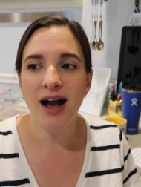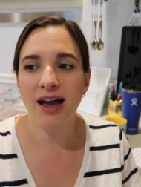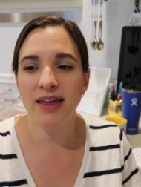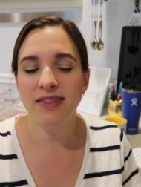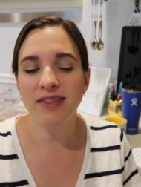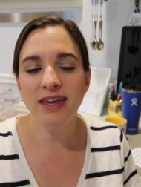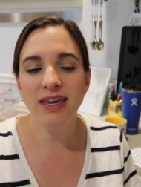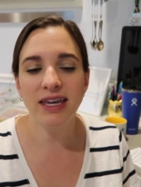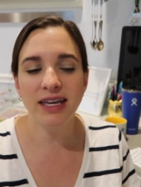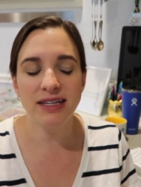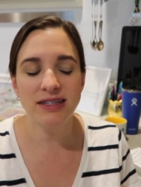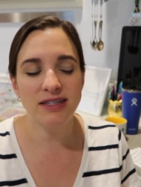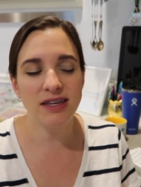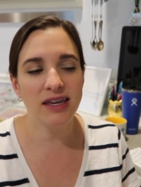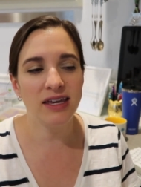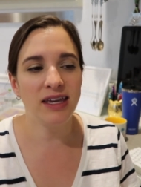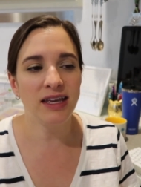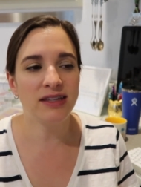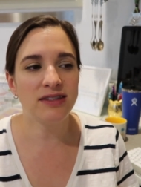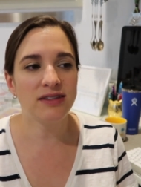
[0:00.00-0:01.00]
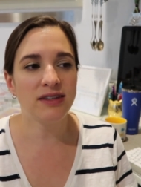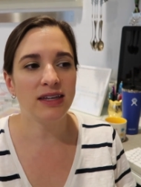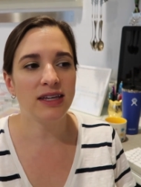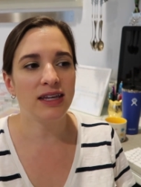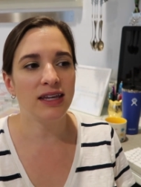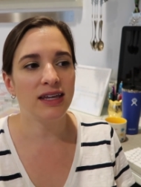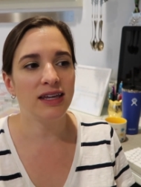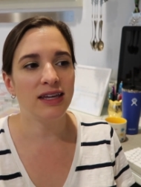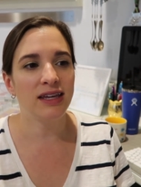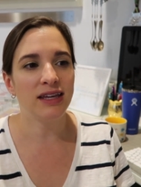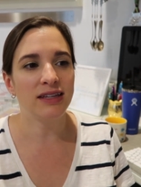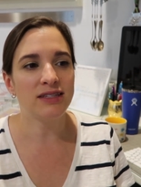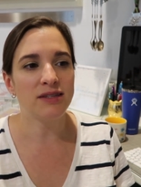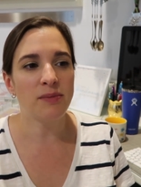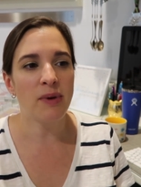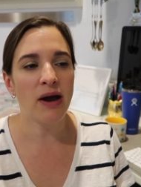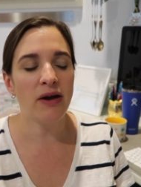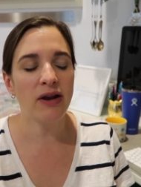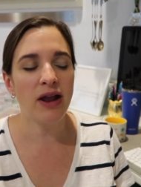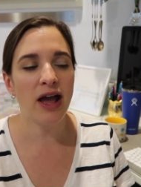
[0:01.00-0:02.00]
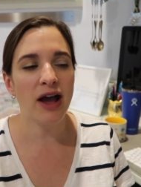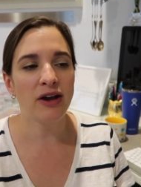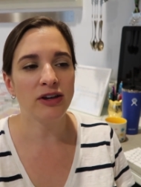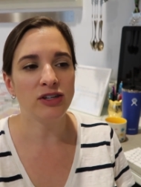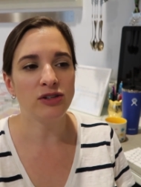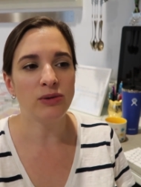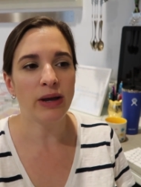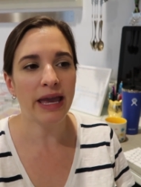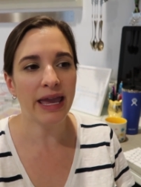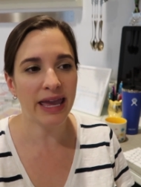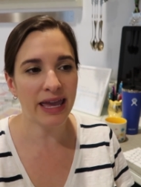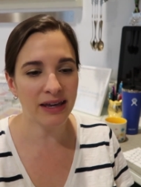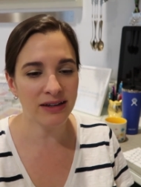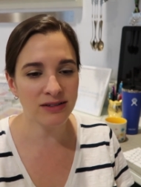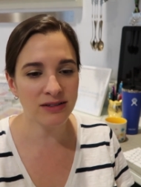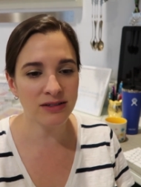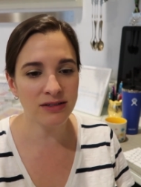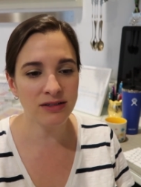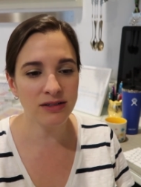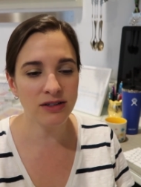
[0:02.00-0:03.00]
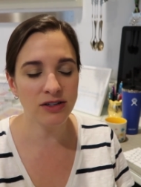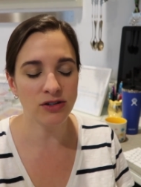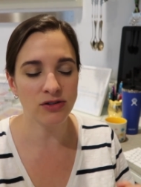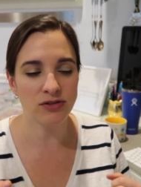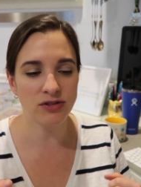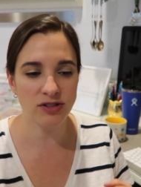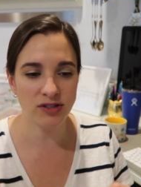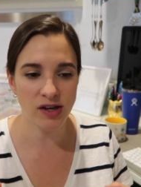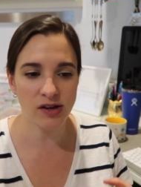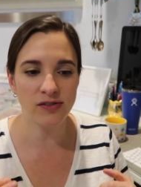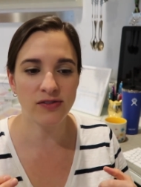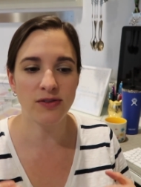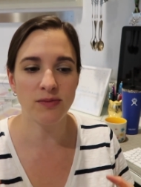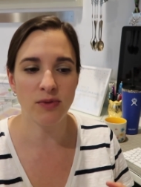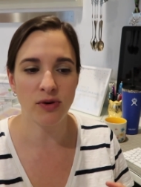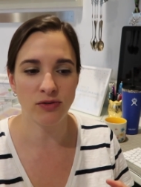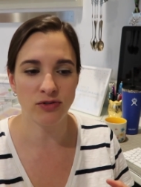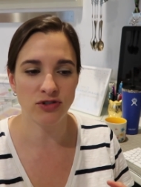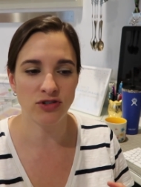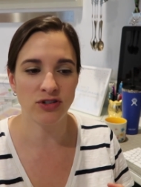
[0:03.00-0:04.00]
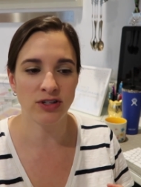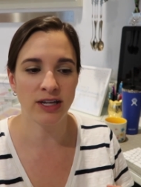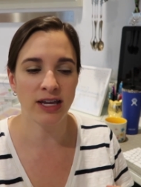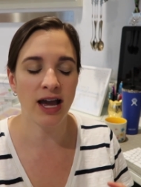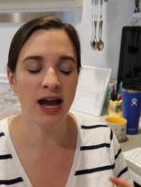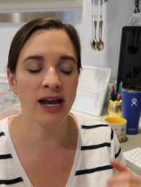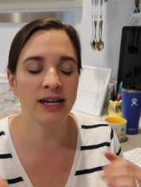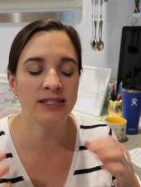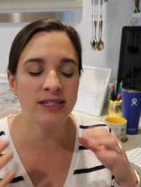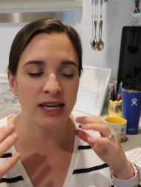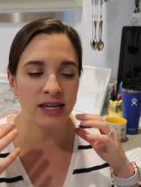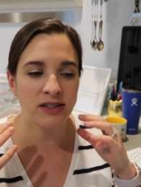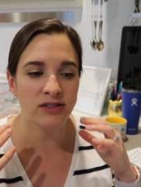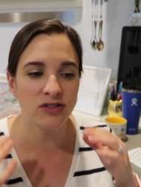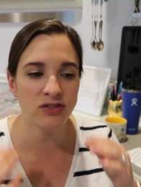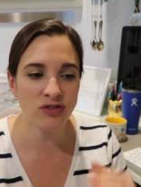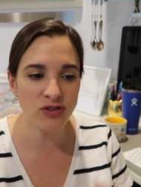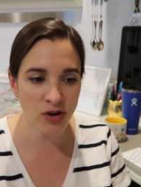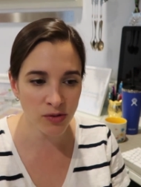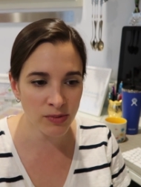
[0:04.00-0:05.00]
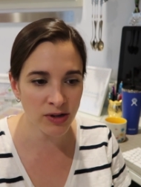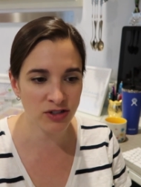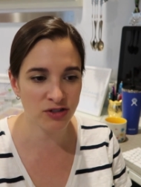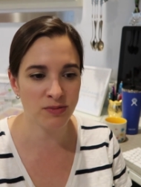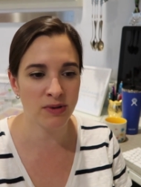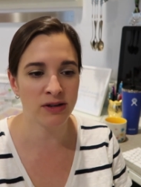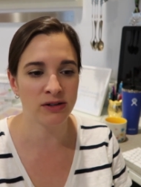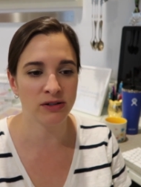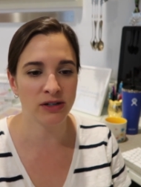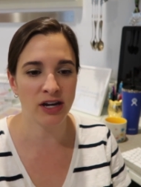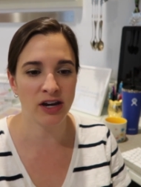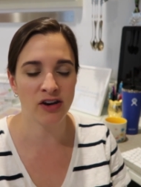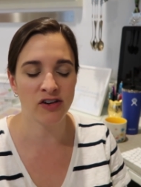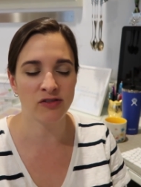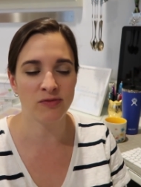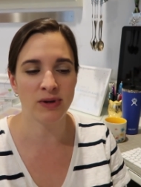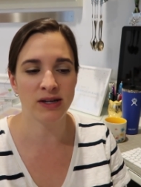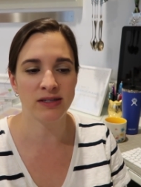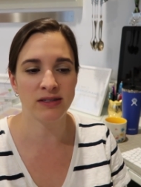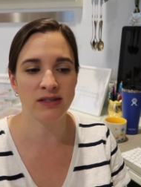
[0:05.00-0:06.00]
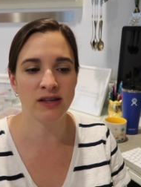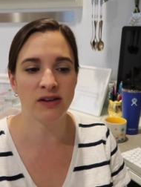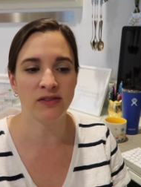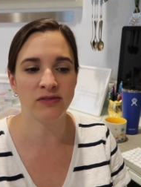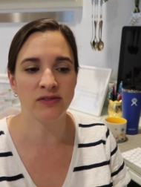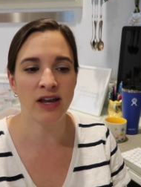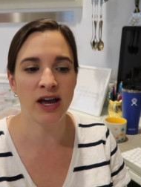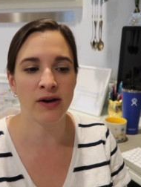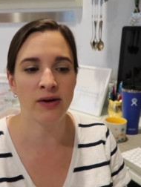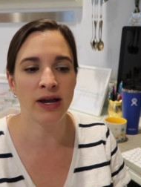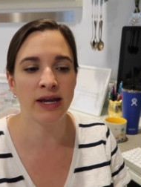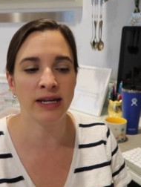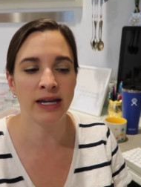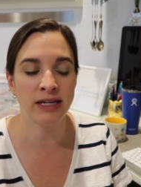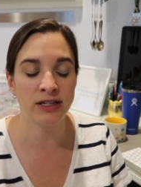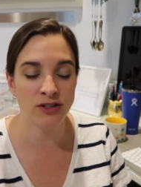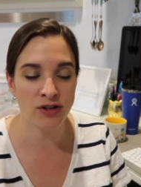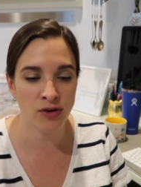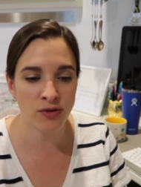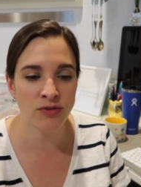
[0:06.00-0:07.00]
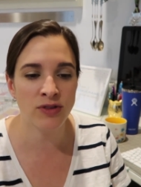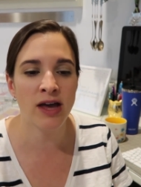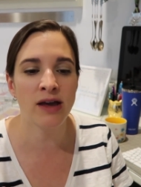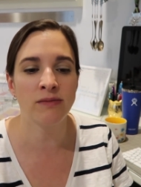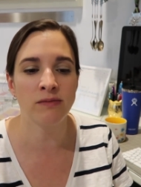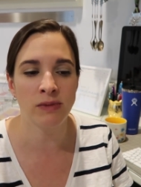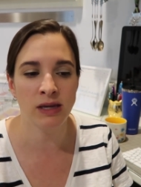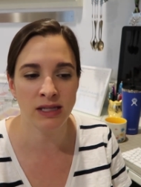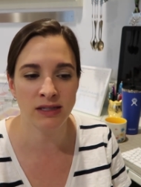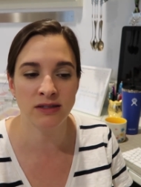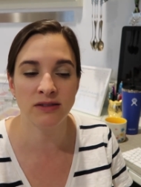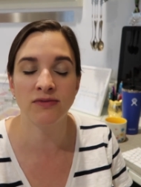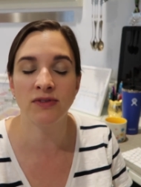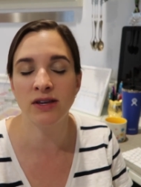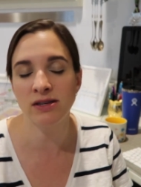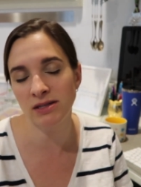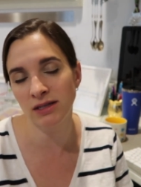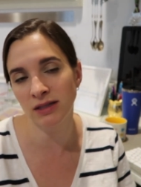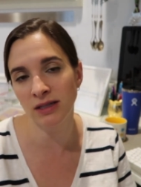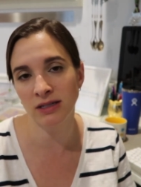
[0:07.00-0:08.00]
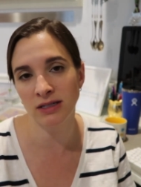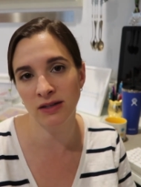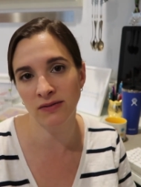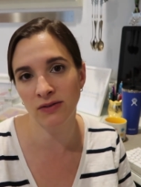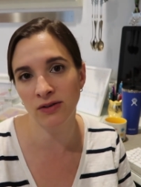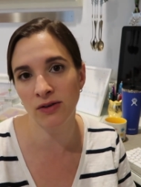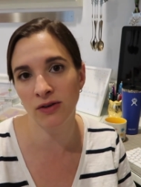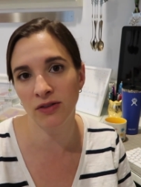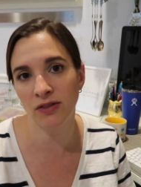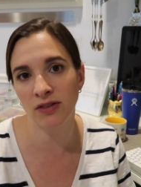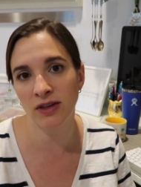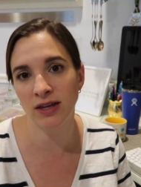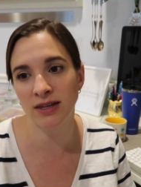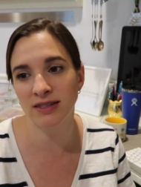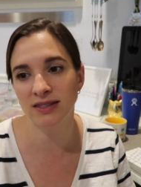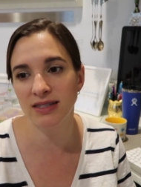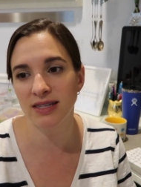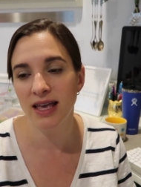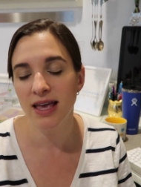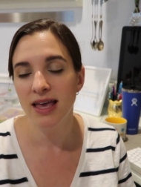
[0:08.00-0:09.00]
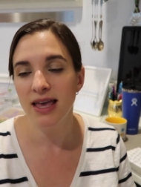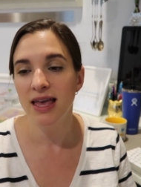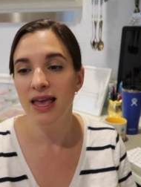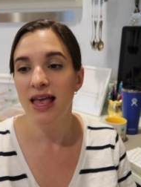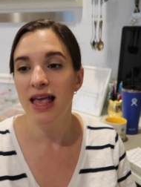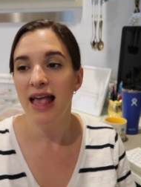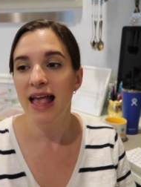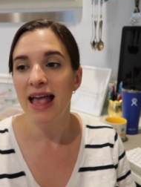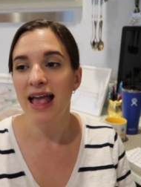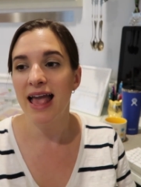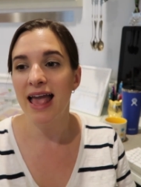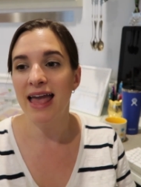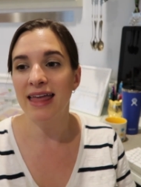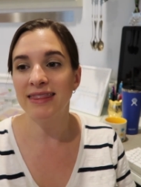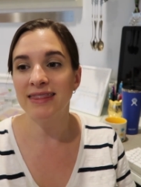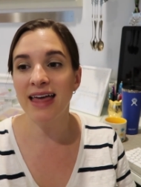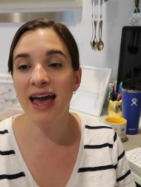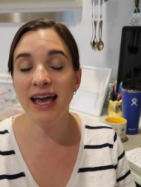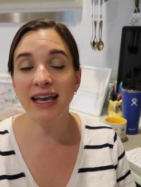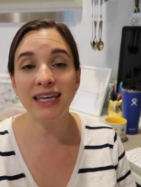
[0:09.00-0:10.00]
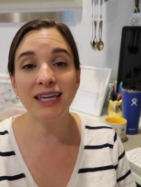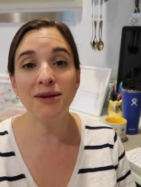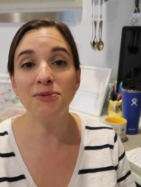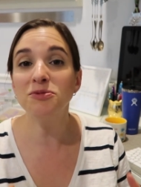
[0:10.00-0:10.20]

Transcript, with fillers: I think it's it's It's about how you handle yourself emotionally. I take so much better care of myself now, and I know that means facing the difficult things. And that